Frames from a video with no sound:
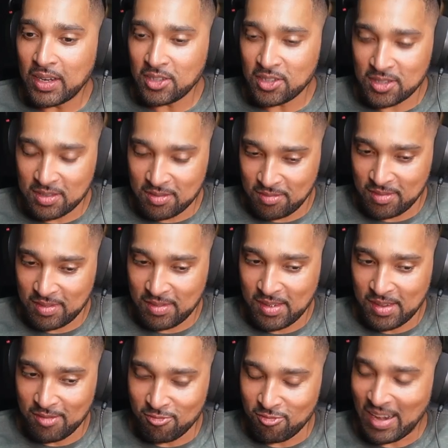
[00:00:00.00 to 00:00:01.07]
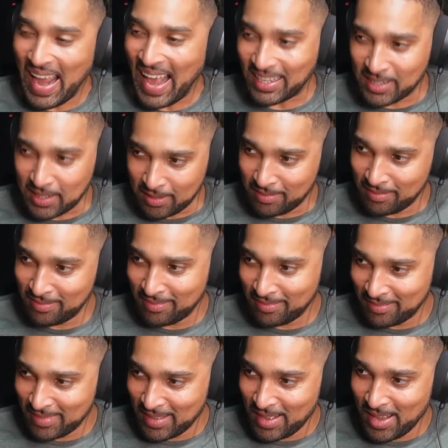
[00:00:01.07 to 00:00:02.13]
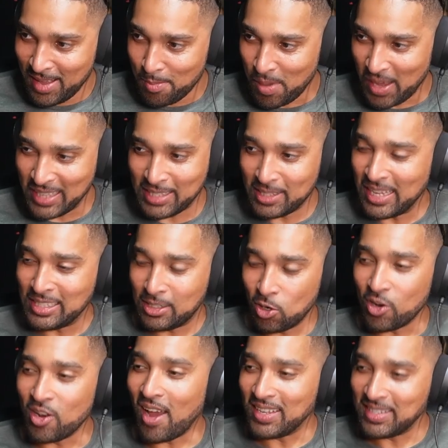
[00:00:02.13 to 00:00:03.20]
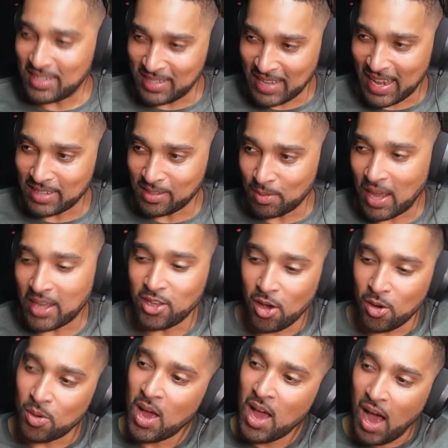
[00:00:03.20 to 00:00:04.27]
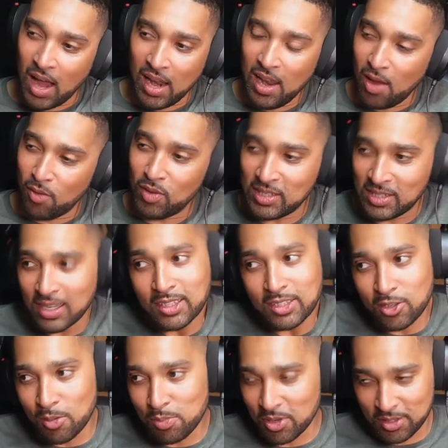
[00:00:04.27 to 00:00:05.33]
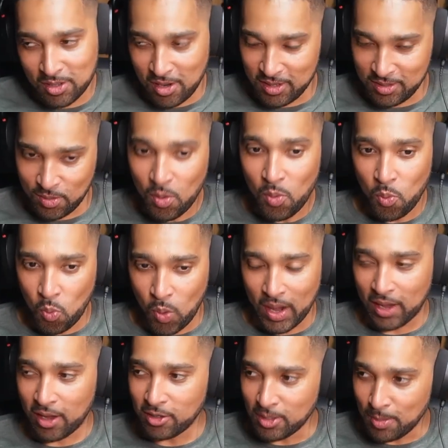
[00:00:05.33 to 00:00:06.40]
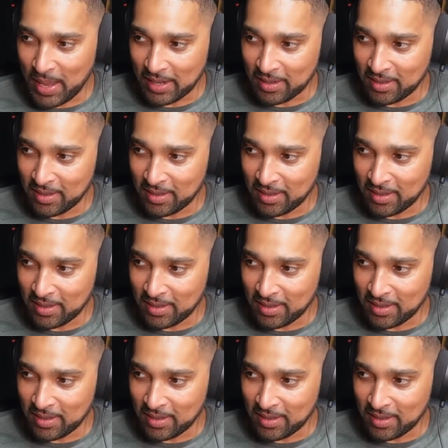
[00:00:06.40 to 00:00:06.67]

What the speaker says: just relaxing. But it's not nice to say to someone like, yo, I love listening to your podcast when I go to bed.